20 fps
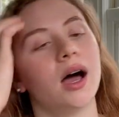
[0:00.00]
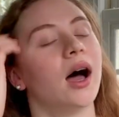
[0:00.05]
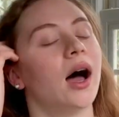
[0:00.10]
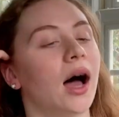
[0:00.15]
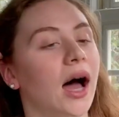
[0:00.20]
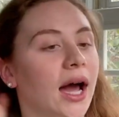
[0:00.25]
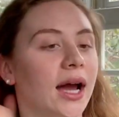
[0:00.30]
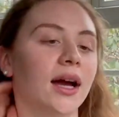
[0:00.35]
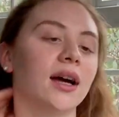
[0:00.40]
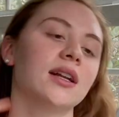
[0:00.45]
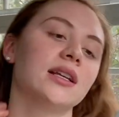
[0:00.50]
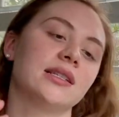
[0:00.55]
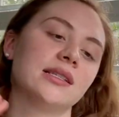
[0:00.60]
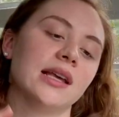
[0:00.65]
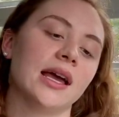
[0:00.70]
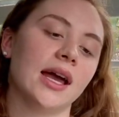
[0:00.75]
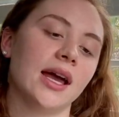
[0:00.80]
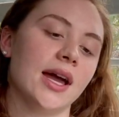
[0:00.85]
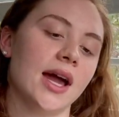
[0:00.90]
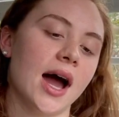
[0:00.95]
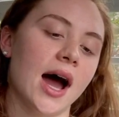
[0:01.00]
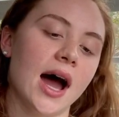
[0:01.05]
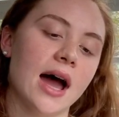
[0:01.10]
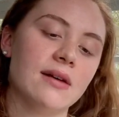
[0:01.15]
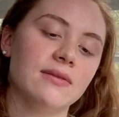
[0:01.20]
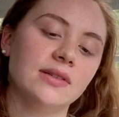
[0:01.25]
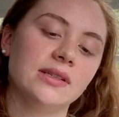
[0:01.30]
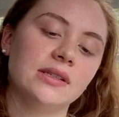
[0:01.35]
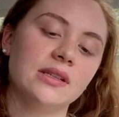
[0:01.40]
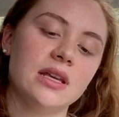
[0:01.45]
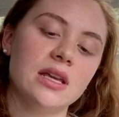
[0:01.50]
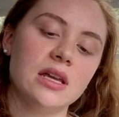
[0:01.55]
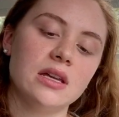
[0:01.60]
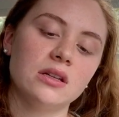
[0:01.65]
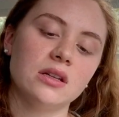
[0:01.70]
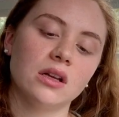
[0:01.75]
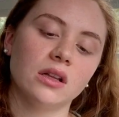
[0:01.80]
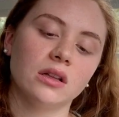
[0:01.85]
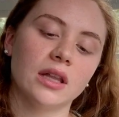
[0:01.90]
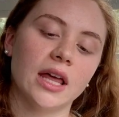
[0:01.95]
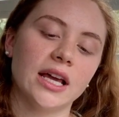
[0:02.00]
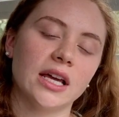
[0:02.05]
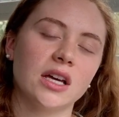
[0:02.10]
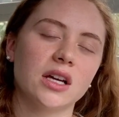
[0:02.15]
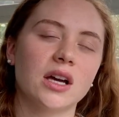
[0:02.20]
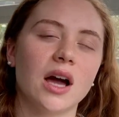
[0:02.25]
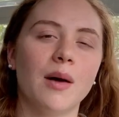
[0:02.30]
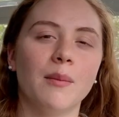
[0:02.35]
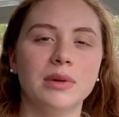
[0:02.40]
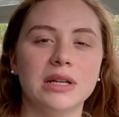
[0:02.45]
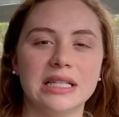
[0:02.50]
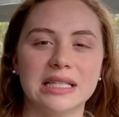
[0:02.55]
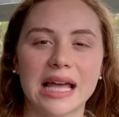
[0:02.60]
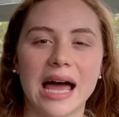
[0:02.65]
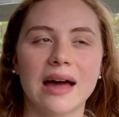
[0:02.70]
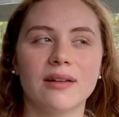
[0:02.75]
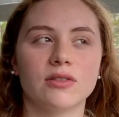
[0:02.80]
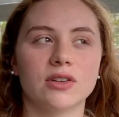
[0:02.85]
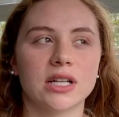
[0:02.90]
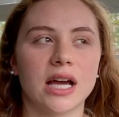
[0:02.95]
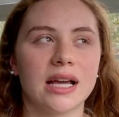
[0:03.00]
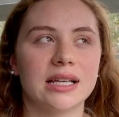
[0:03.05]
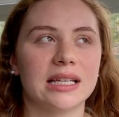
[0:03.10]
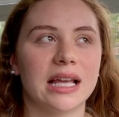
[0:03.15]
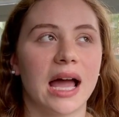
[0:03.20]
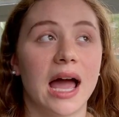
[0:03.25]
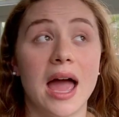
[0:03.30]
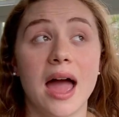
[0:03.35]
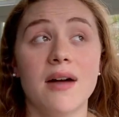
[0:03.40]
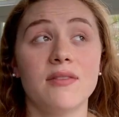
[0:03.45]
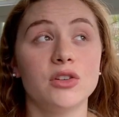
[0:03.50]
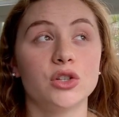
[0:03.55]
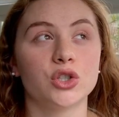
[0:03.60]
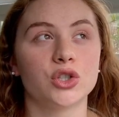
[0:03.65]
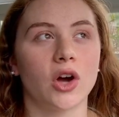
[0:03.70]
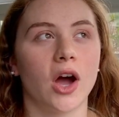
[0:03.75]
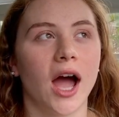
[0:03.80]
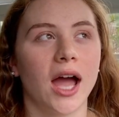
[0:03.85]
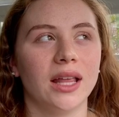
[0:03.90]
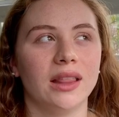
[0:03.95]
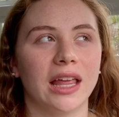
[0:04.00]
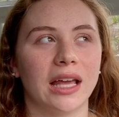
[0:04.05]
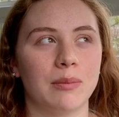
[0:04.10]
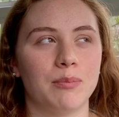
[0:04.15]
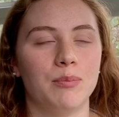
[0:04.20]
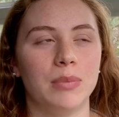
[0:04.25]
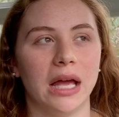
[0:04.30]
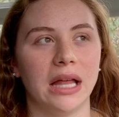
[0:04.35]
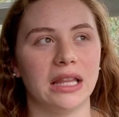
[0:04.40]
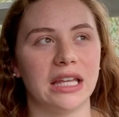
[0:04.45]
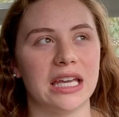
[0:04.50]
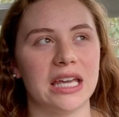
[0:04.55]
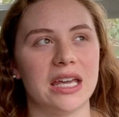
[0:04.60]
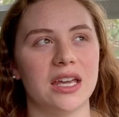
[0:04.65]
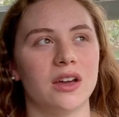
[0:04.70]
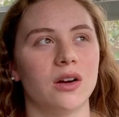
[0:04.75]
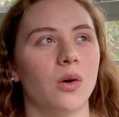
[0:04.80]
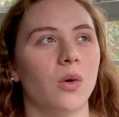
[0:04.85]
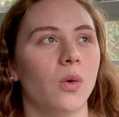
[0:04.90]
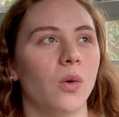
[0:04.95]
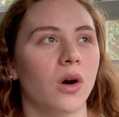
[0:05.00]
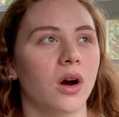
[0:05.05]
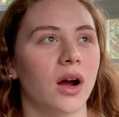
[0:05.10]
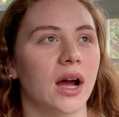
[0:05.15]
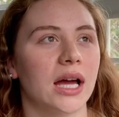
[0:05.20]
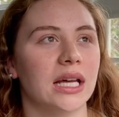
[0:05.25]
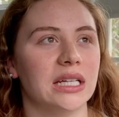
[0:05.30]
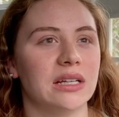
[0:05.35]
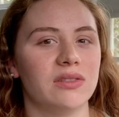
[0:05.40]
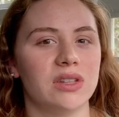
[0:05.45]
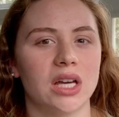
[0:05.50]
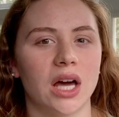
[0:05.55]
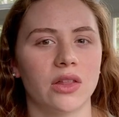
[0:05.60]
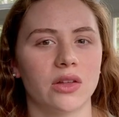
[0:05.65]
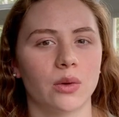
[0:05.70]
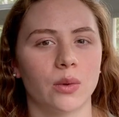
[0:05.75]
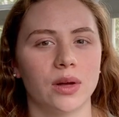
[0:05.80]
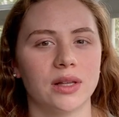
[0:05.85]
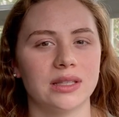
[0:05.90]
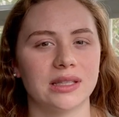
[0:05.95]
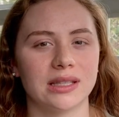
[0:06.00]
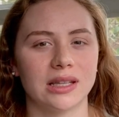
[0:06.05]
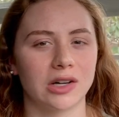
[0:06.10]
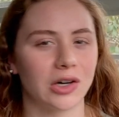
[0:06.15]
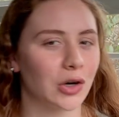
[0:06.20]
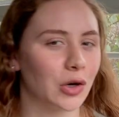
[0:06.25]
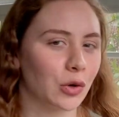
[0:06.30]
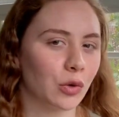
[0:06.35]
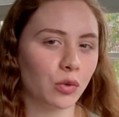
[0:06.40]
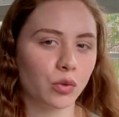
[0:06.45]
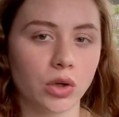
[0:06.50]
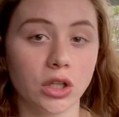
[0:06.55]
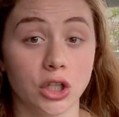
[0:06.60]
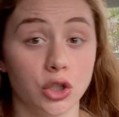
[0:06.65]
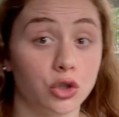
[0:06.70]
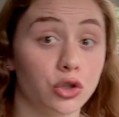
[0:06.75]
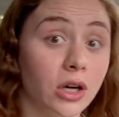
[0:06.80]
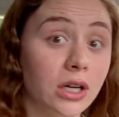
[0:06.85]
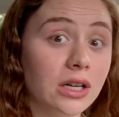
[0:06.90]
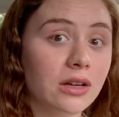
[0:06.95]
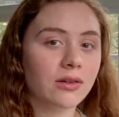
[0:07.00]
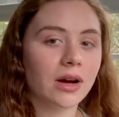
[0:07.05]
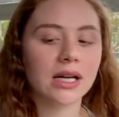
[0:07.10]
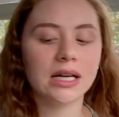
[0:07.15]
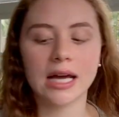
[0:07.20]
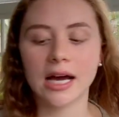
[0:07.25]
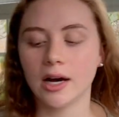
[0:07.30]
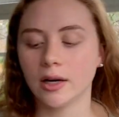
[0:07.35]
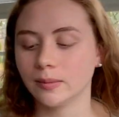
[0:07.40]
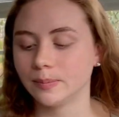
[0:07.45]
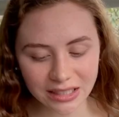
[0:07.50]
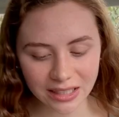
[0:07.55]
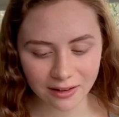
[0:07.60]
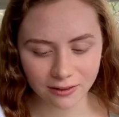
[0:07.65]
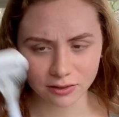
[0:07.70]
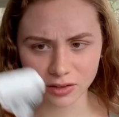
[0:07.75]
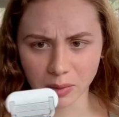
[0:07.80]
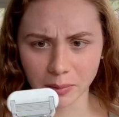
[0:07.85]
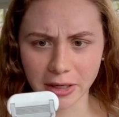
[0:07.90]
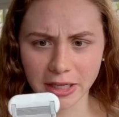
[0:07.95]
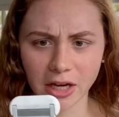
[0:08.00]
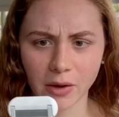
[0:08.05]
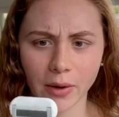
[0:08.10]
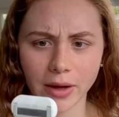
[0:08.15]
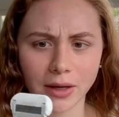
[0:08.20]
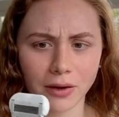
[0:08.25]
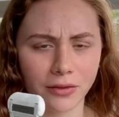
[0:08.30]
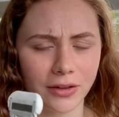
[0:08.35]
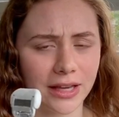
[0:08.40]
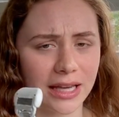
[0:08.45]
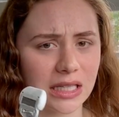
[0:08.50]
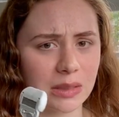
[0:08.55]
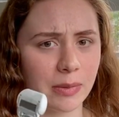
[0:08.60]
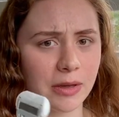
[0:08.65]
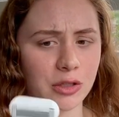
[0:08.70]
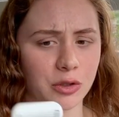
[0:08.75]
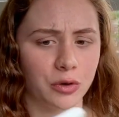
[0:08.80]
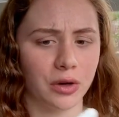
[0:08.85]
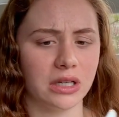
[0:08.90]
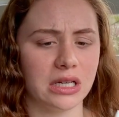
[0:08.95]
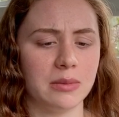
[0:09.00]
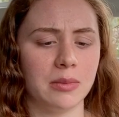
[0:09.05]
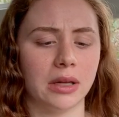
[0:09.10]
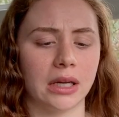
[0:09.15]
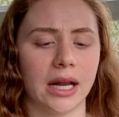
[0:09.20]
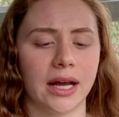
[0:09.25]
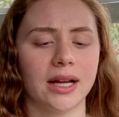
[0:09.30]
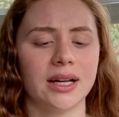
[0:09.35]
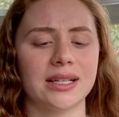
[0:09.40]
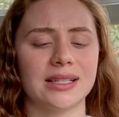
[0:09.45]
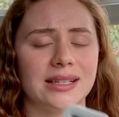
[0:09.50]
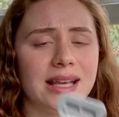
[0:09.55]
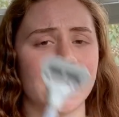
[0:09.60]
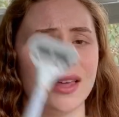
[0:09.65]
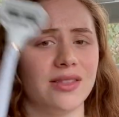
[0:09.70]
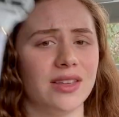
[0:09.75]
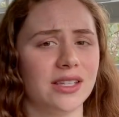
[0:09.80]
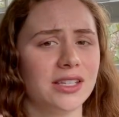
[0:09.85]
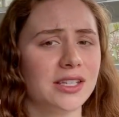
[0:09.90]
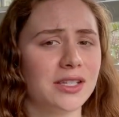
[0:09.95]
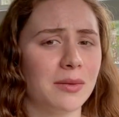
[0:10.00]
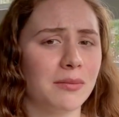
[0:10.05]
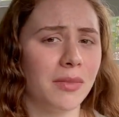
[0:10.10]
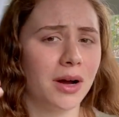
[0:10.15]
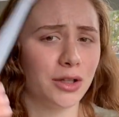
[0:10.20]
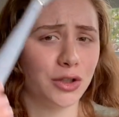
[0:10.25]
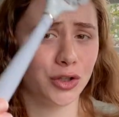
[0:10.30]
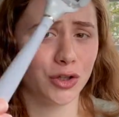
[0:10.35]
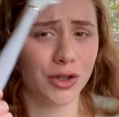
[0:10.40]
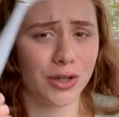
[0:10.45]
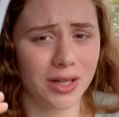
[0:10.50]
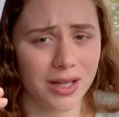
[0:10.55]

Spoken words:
I gotta say, I've seen like companies advertising. I haven't tried like Billy or any of the other ones that are really trendy right now. Flamingo, I don't think has been trendy, but I gotta say, this is a much